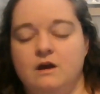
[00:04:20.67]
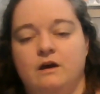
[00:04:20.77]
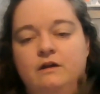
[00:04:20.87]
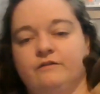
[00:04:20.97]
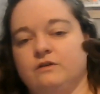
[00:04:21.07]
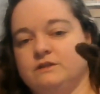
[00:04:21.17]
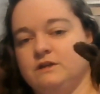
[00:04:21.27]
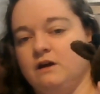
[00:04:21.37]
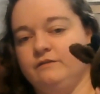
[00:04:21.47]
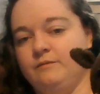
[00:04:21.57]
And of course,
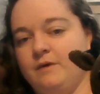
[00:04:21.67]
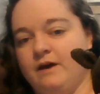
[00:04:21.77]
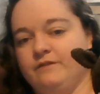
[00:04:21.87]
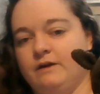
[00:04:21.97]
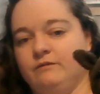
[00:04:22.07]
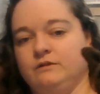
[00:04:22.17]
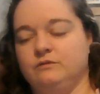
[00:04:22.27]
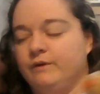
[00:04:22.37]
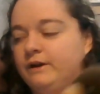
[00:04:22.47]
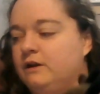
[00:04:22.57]
all of them have that little
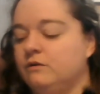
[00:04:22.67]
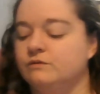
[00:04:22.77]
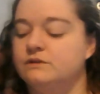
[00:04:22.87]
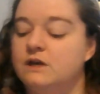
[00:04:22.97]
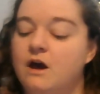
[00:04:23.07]
red nose.